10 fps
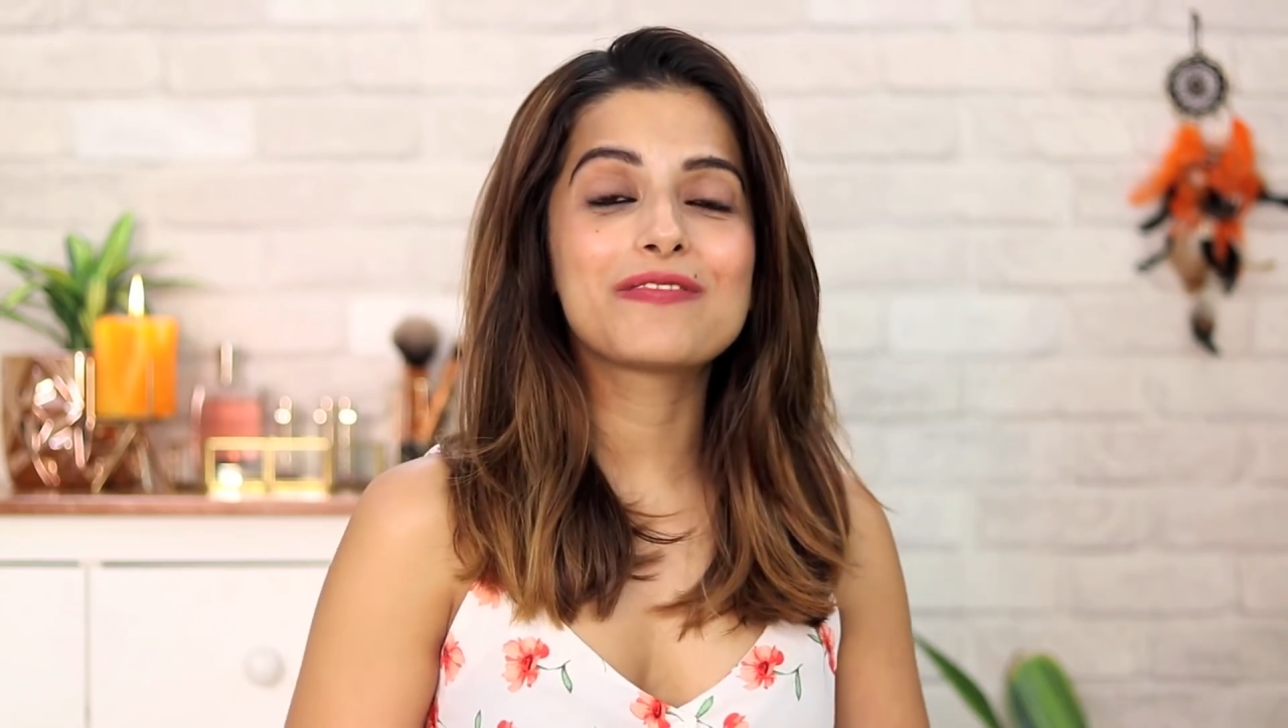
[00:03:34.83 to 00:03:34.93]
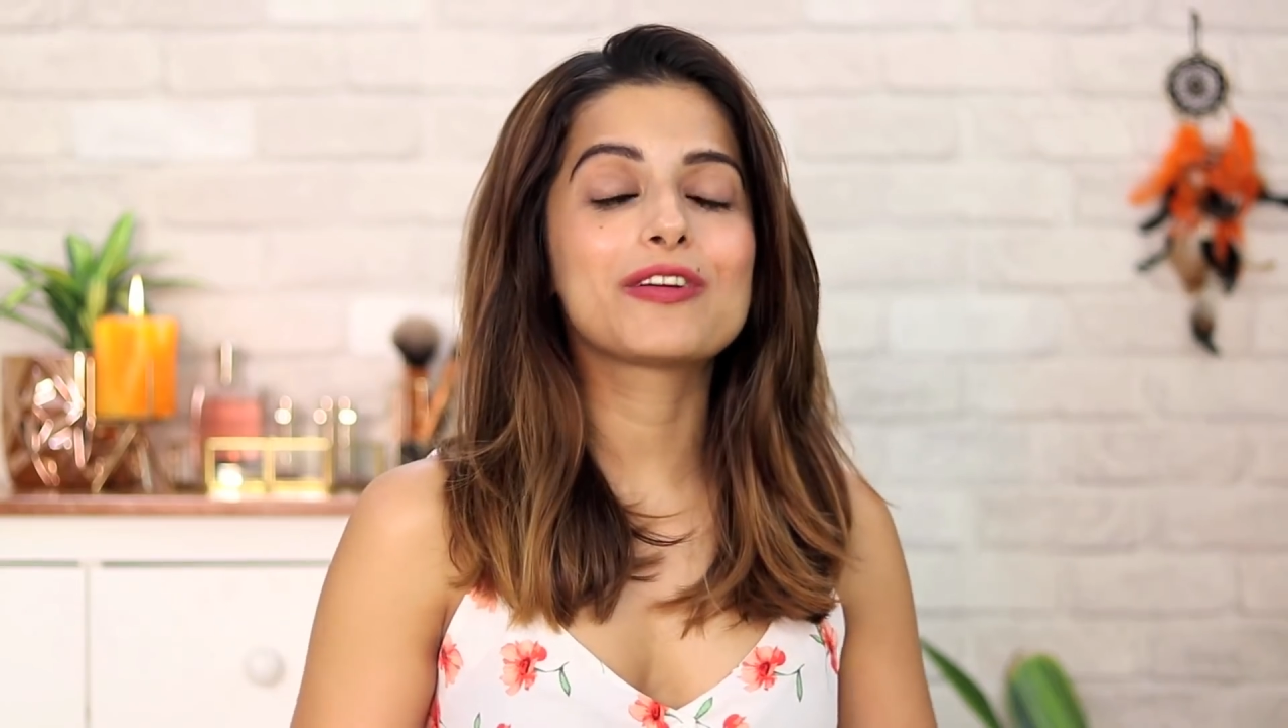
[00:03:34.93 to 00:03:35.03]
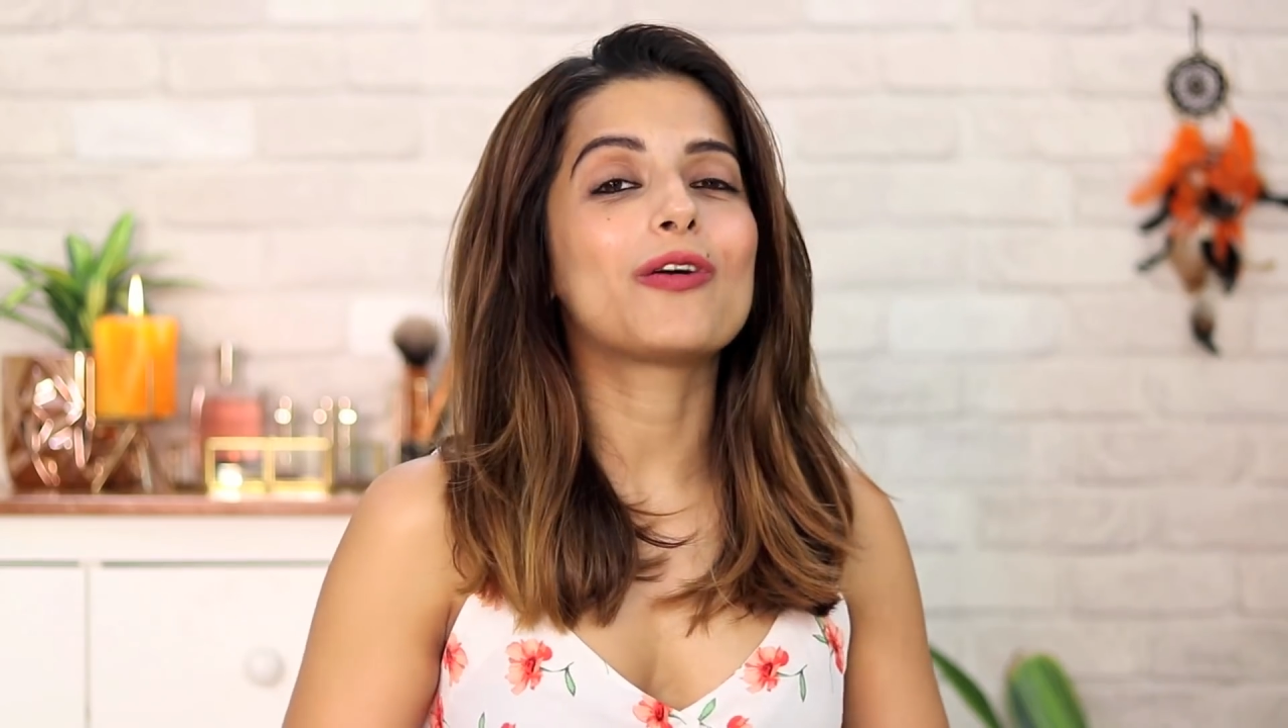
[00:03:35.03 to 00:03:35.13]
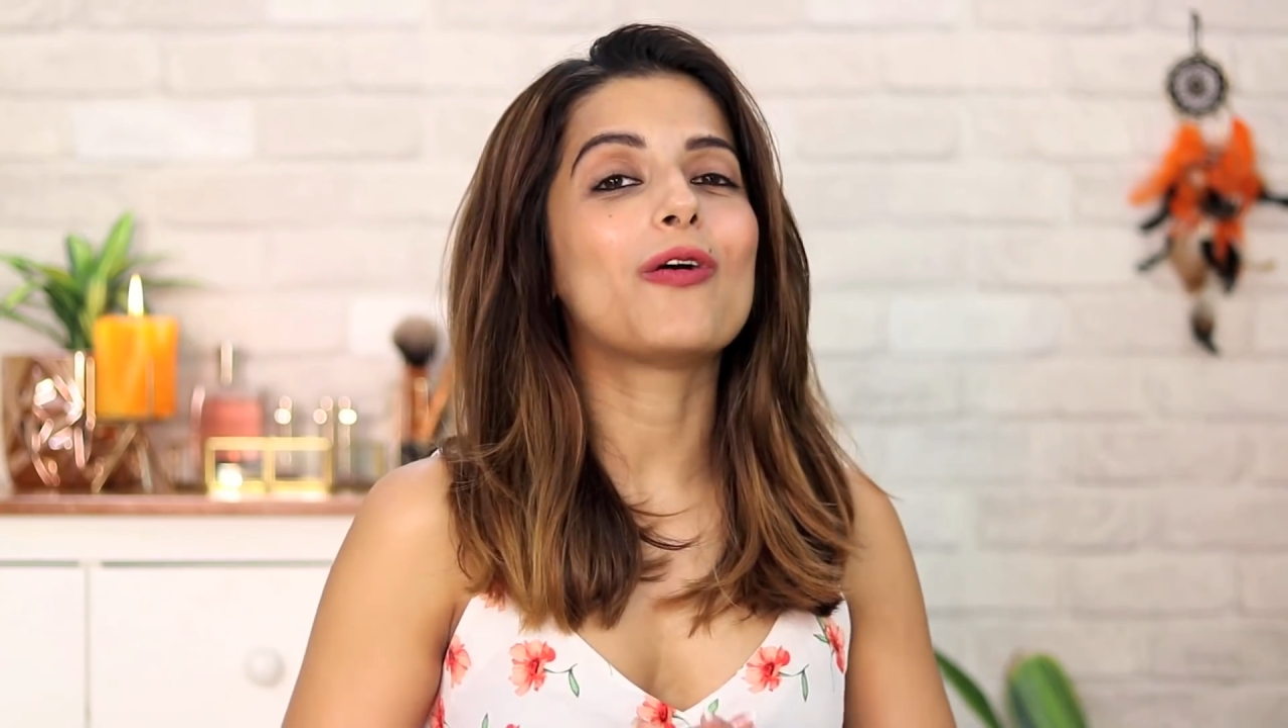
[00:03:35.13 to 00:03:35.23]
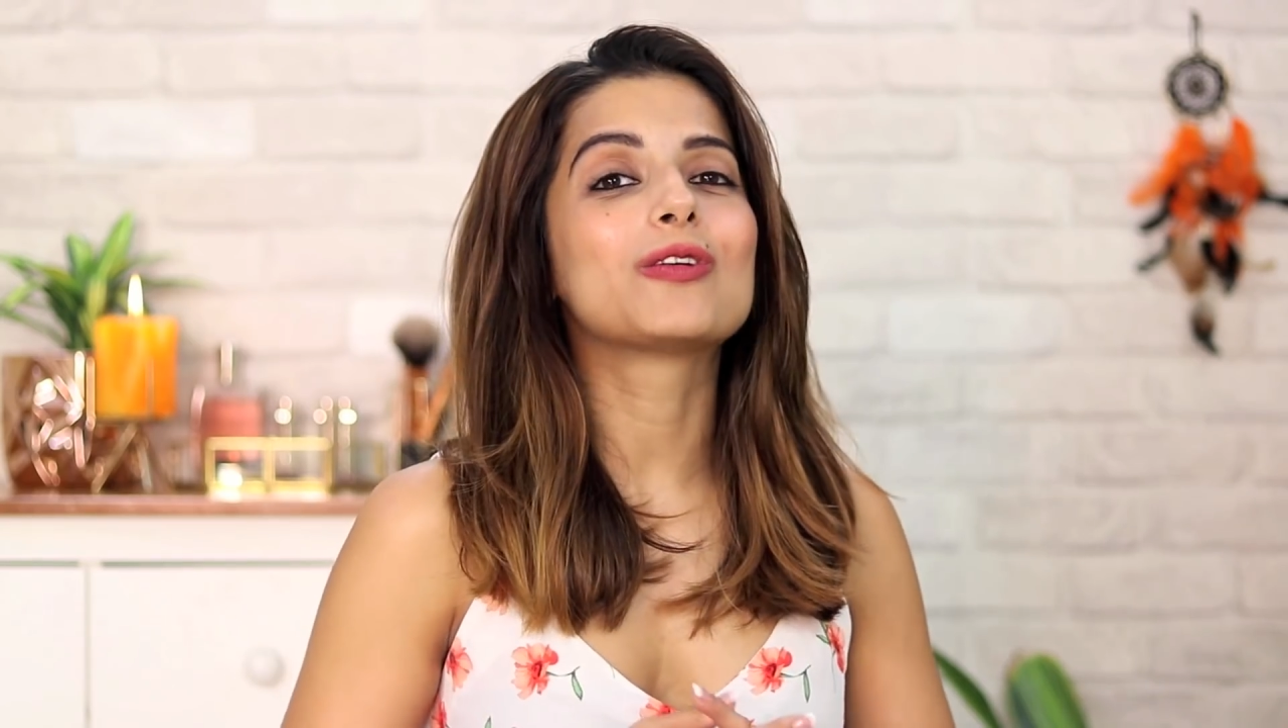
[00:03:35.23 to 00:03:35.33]

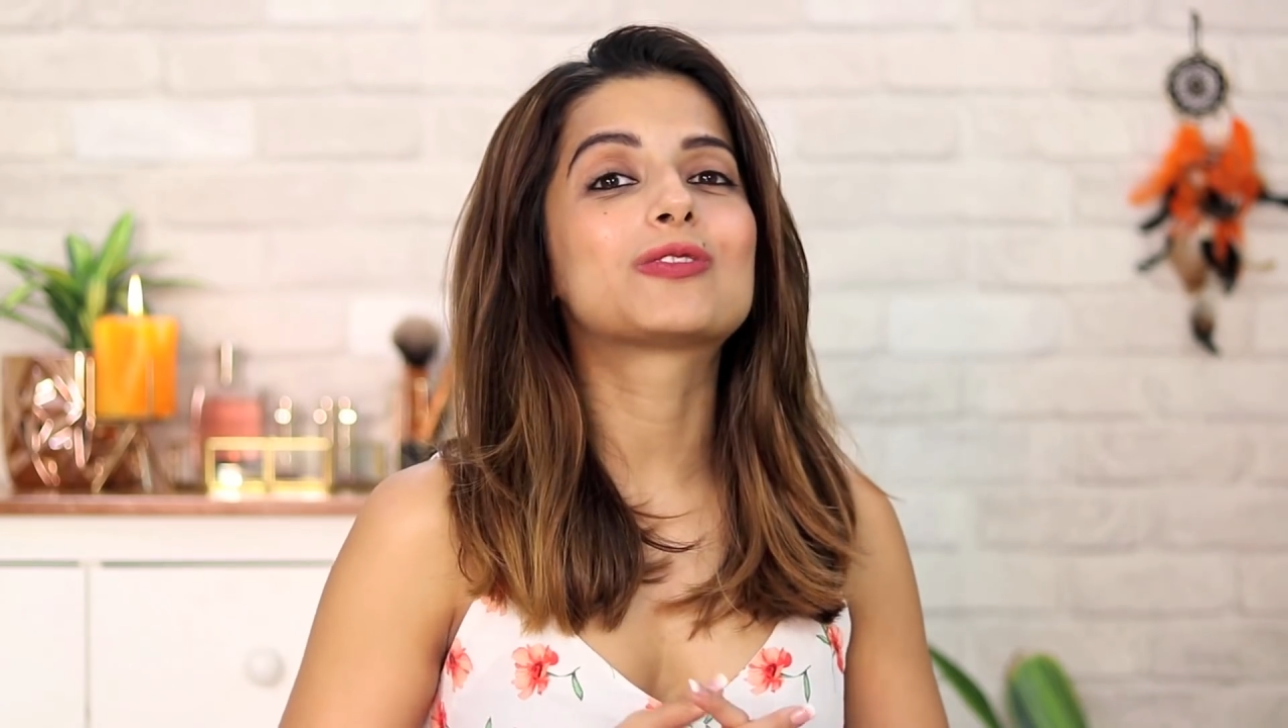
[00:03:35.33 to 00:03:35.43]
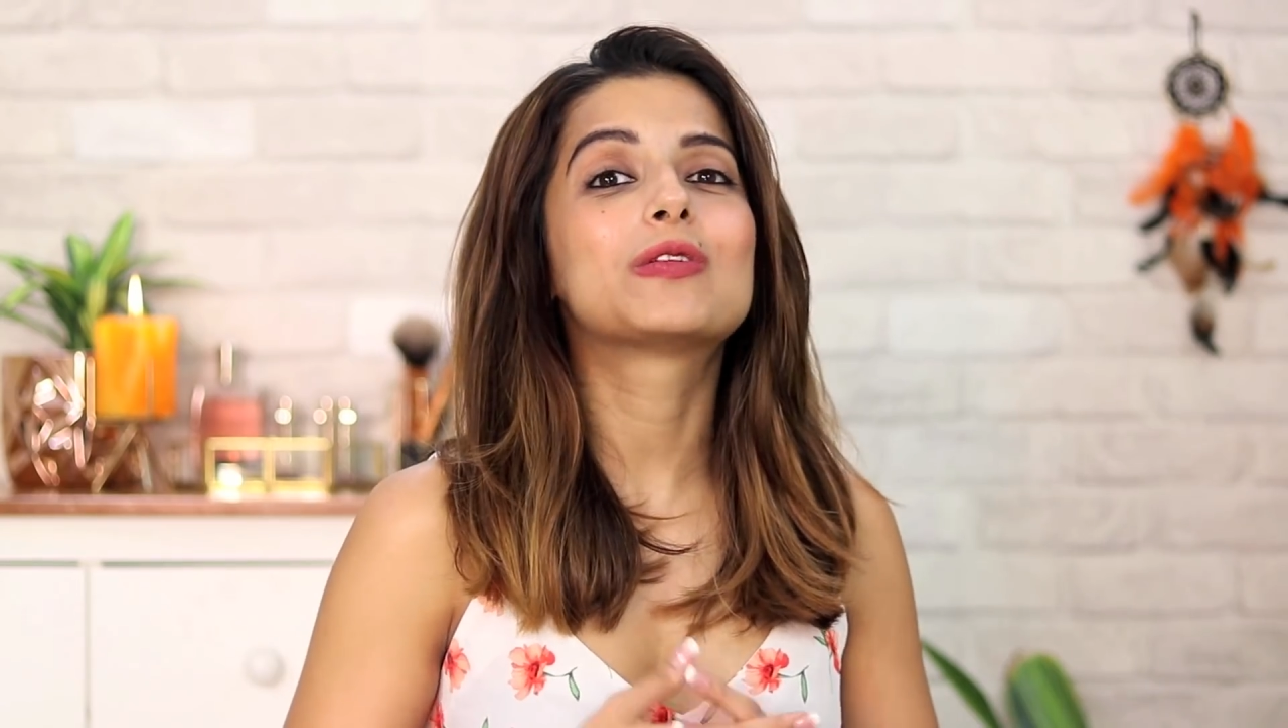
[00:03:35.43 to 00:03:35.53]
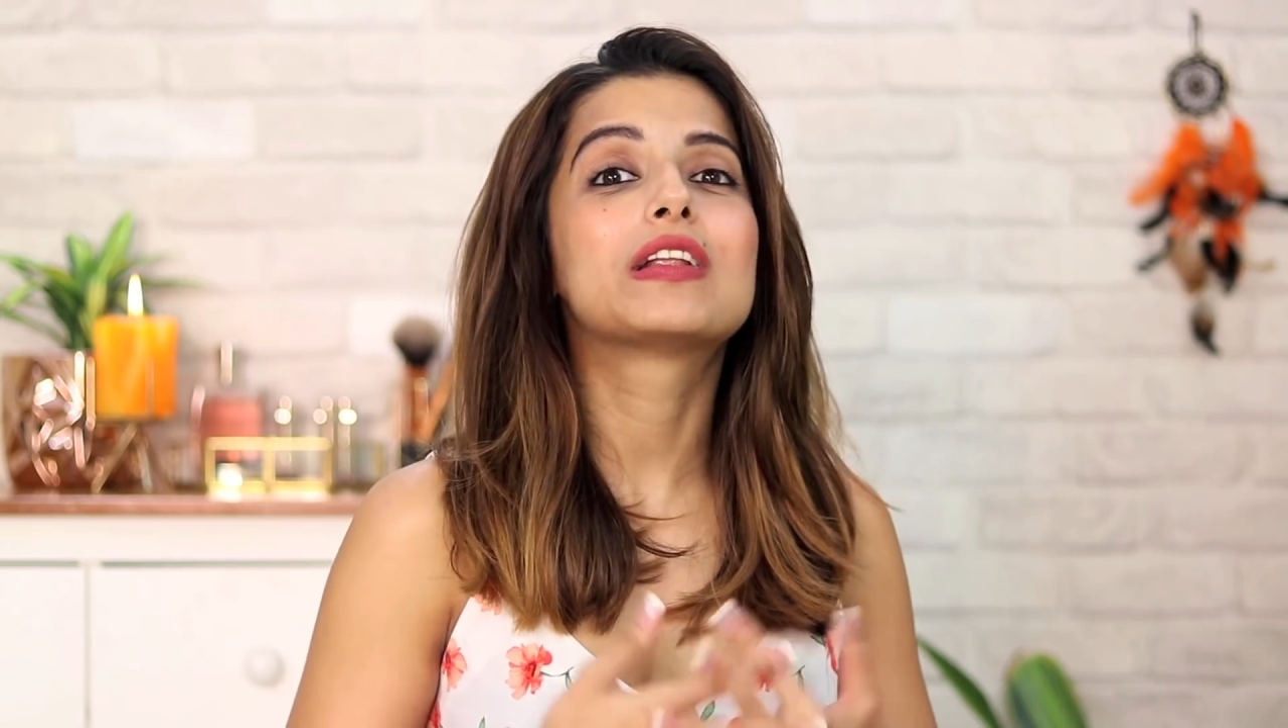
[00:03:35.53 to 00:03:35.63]
we also